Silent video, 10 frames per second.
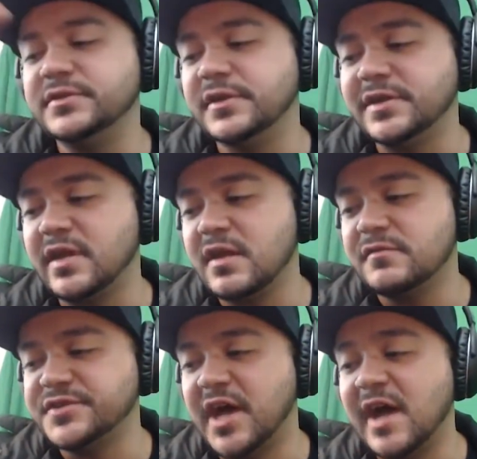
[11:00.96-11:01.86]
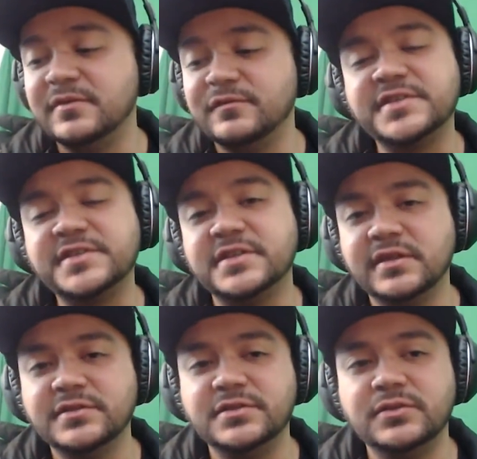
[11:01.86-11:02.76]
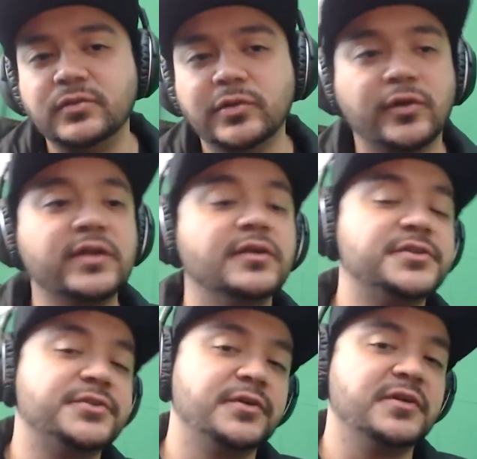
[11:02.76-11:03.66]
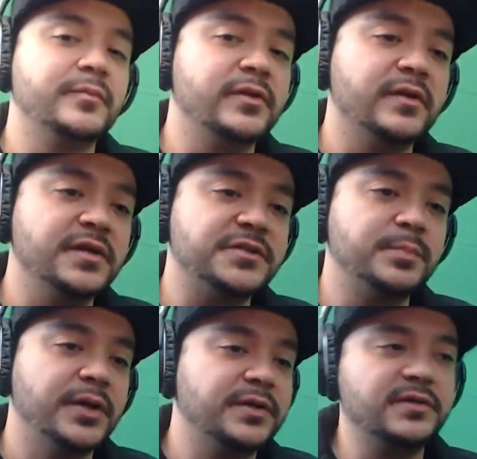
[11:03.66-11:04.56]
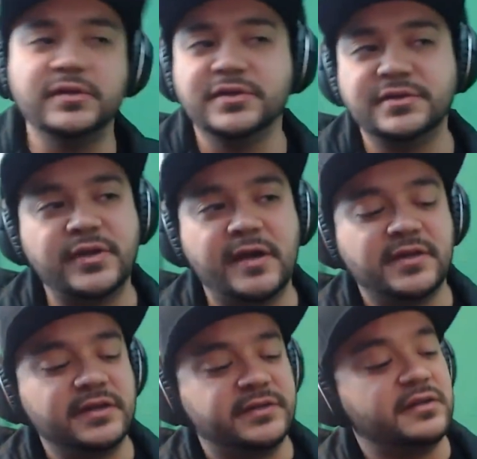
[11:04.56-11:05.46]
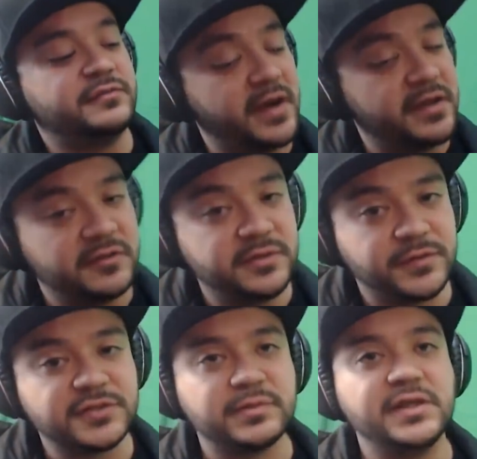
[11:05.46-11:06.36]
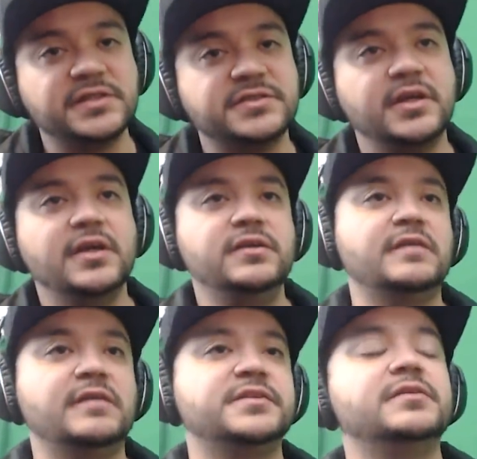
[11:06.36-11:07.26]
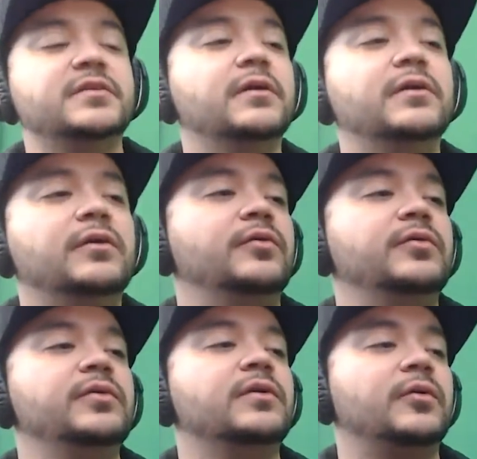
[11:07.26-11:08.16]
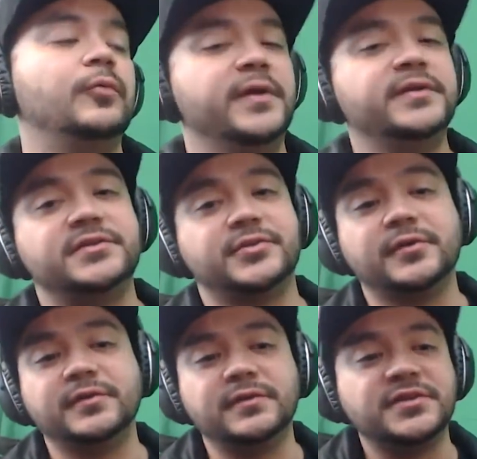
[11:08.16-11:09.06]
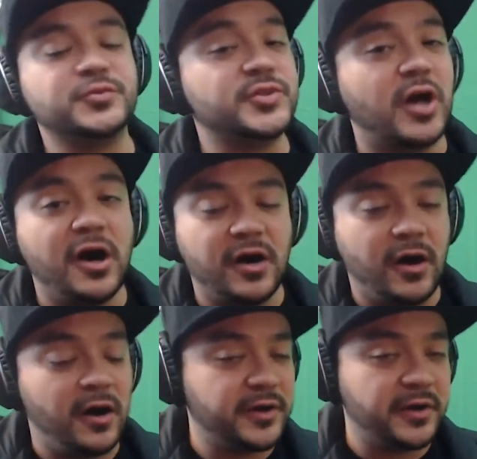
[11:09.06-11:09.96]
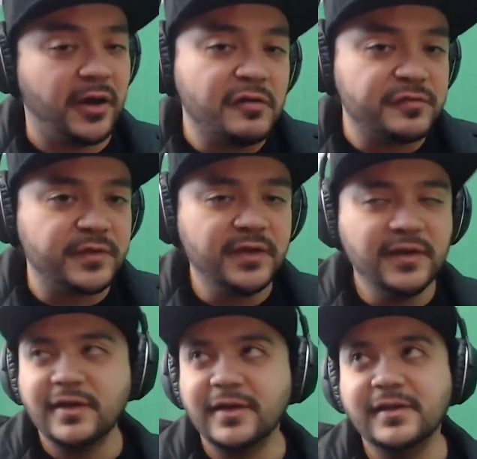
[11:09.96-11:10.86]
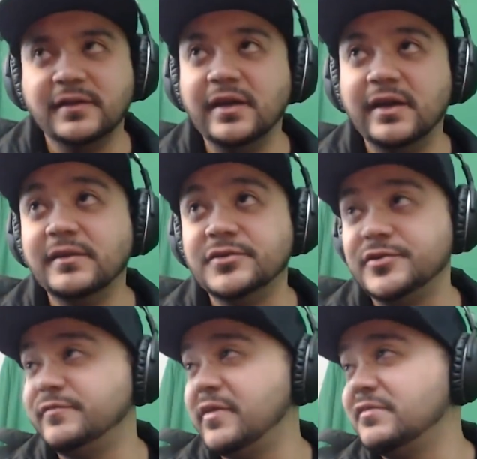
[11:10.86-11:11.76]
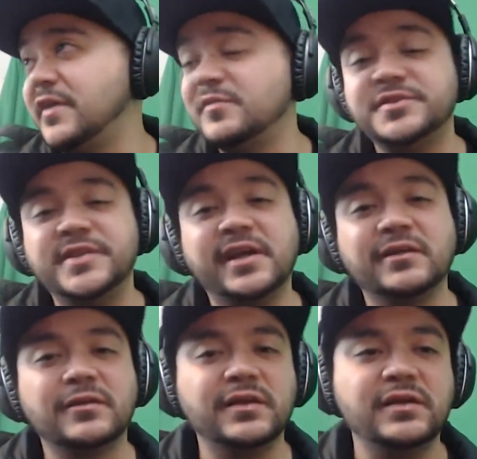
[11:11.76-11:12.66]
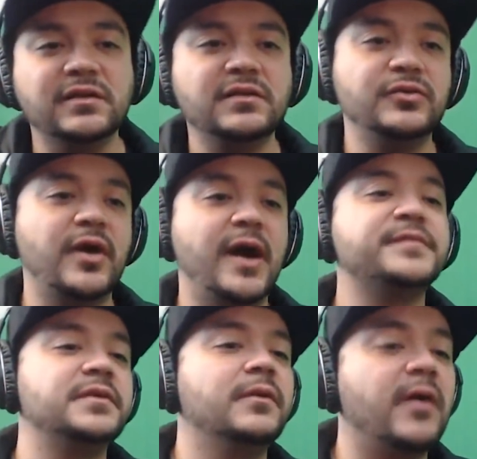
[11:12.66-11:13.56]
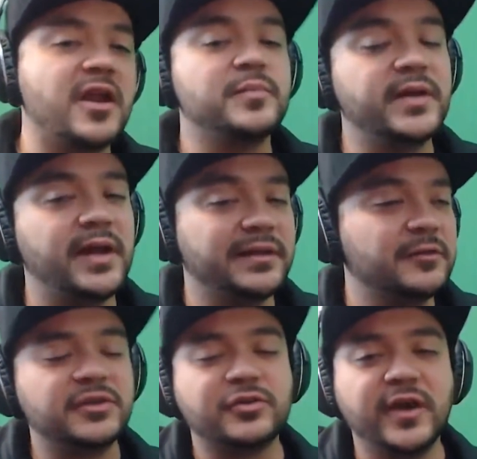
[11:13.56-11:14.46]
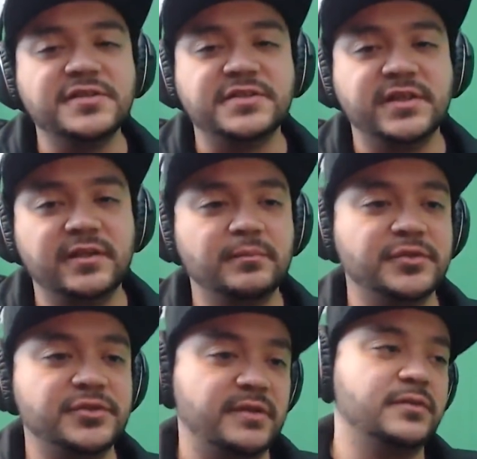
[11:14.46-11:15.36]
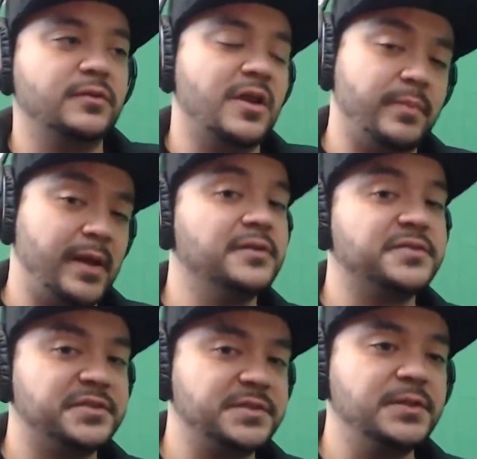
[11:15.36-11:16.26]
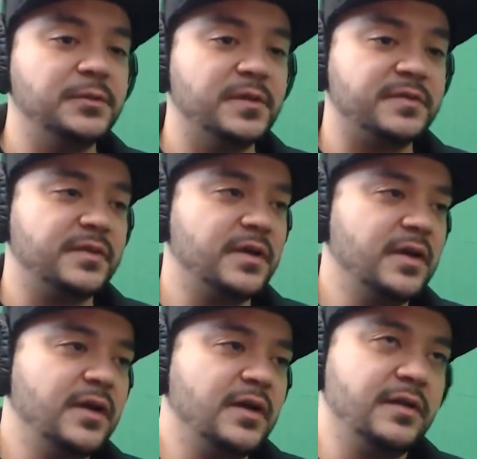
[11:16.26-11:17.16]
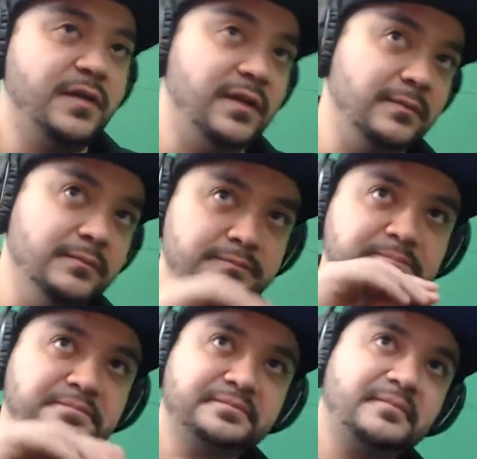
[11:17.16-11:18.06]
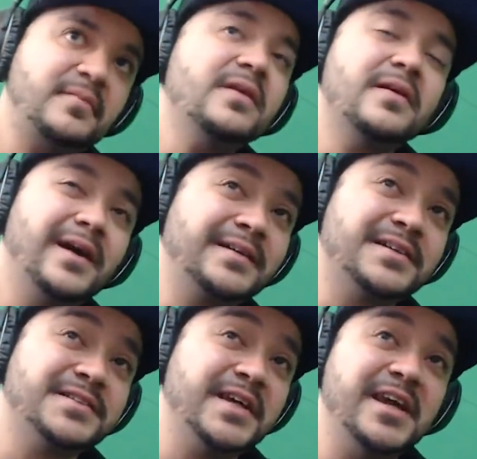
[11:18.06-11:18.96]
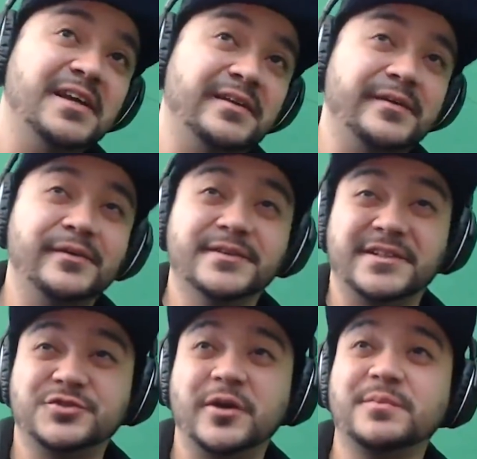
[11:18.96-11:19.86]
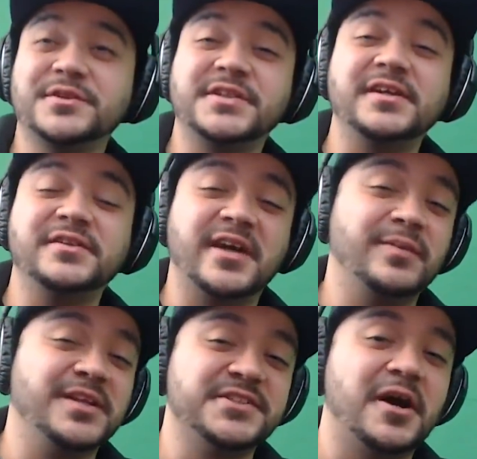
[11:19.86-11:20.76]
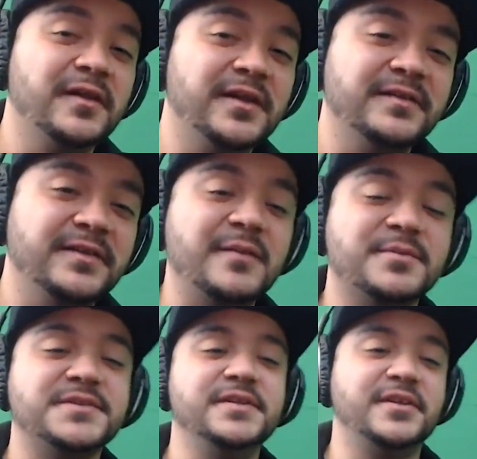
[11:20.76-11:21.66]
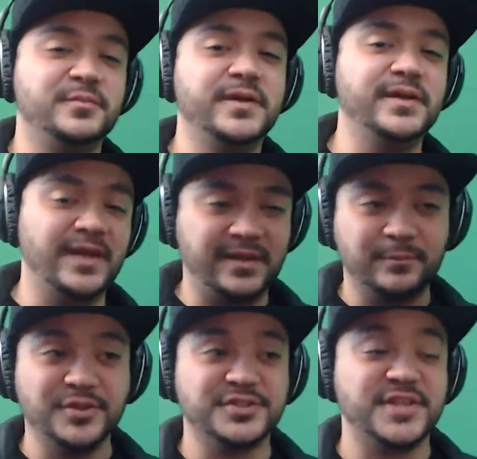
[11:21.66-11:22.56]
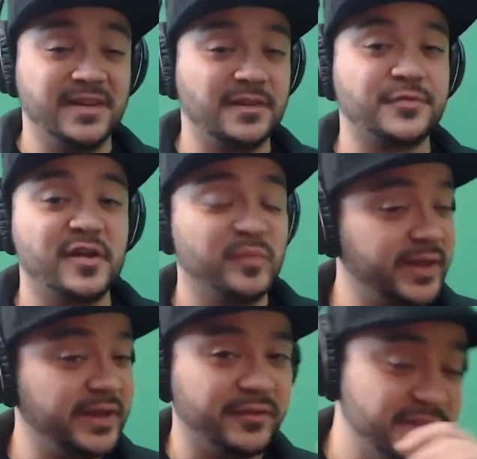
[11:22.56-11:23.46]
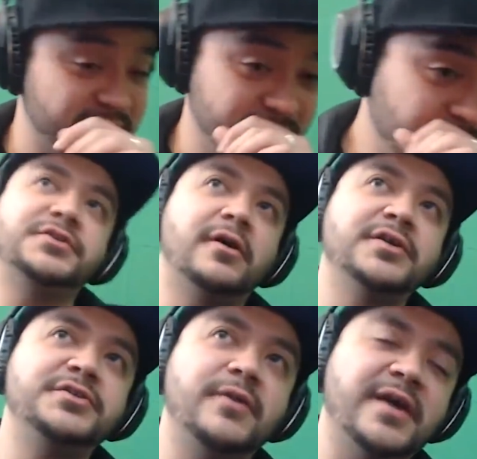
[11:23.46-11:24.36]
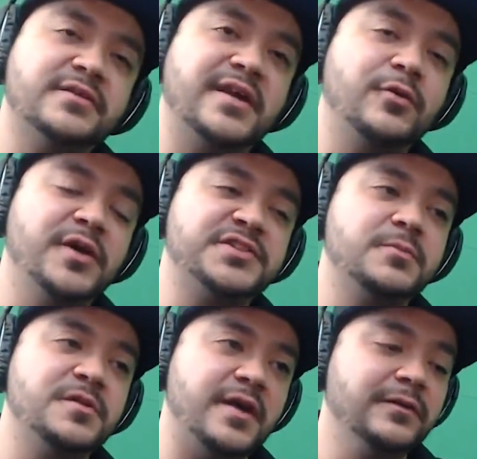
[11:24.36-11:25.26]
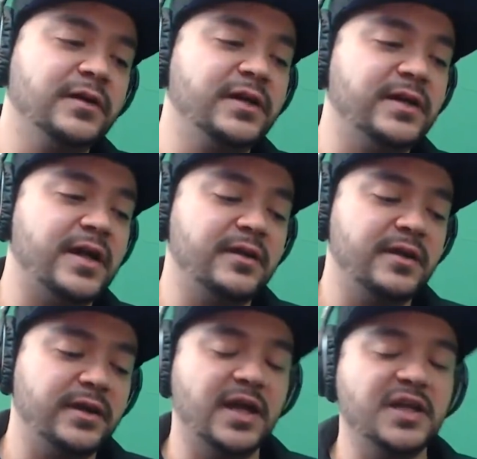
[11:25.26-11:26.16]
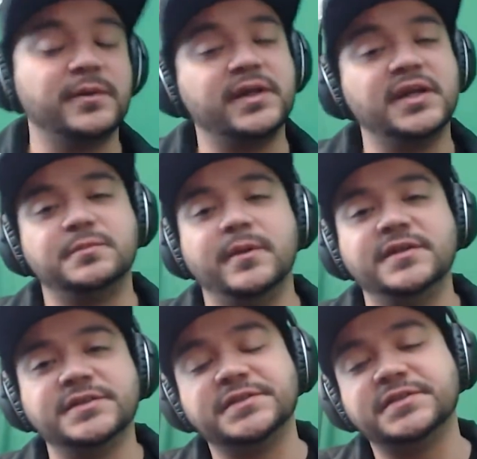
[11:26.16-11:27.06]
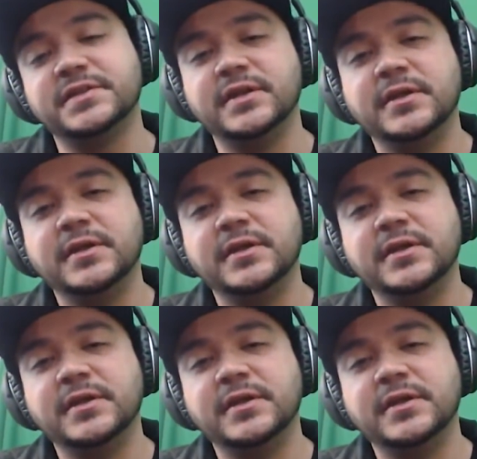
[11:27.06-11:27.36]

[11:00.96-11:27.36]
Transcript: there's a lot of time invested into learning those certain abilities, but you have to identify them in the first place. You have to know, when to turn the switch on and off. And in Street Fighter V particularly, you have to know how to play a little bit crazy, but you have to know how to balance it too. With I like to say, it's like 20% you got to play solid, and 80% you have to be like presenting the threat or playing crazy. It's hard to answer that question without looking at it in a case-by-case basis.